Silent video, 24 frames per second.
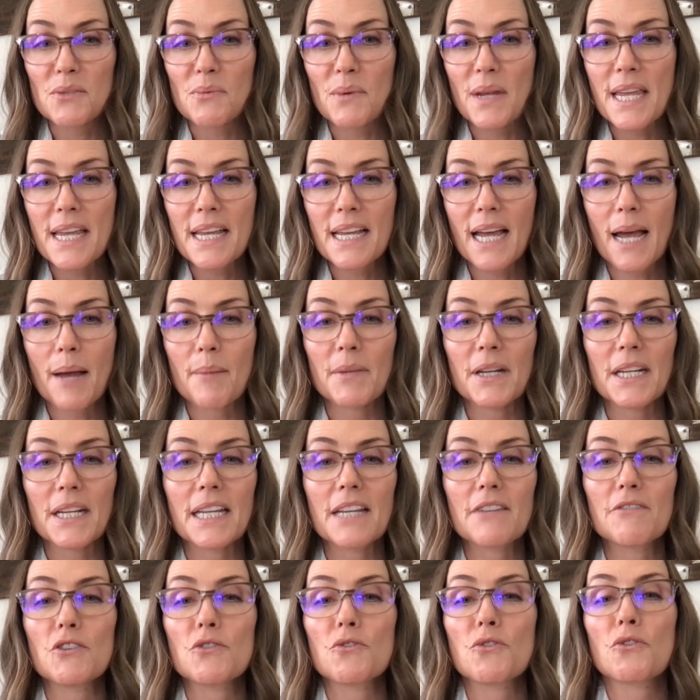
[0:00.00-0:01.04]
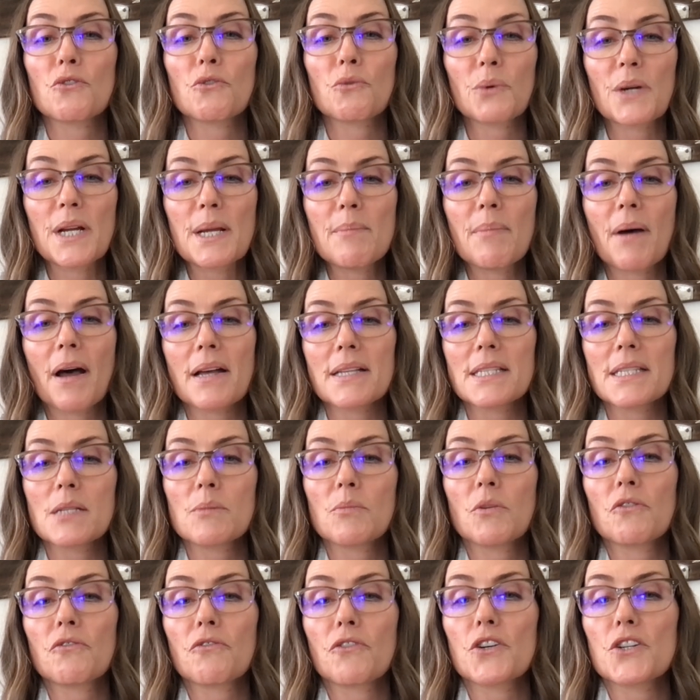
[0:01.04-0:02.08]
week. I'm going to give you 3
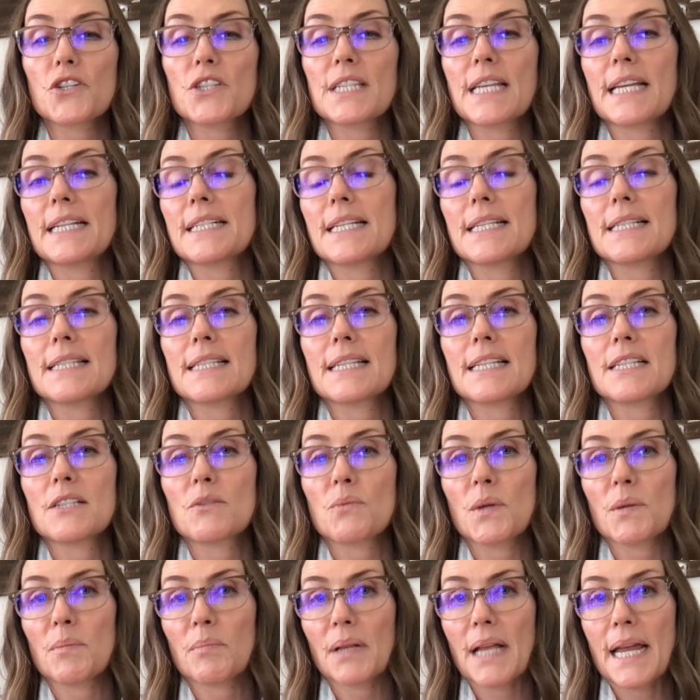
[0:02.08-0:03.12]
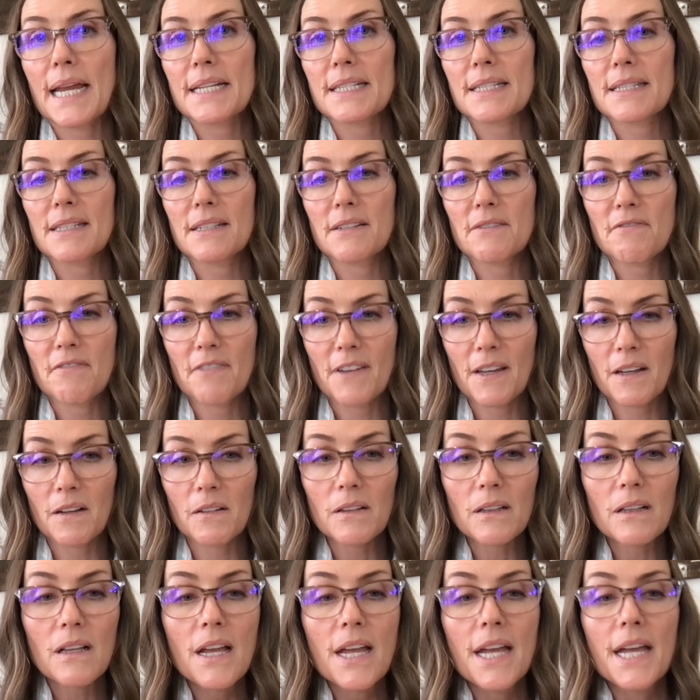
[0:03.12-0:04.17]
possible first sentences with blanks to fill.